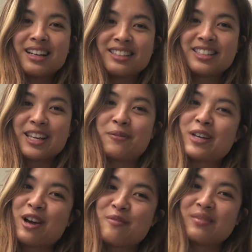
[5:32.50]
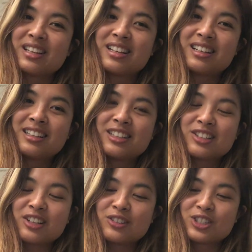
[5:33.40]
at the same time.
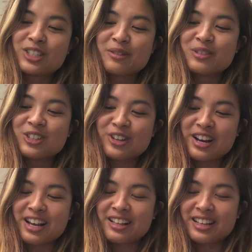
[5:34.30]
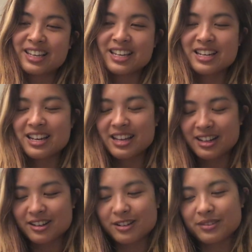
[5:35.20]
So I'll just demonstrate, like,
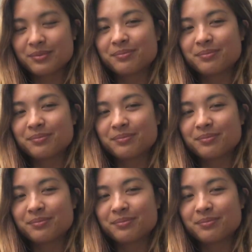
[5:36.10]
inhale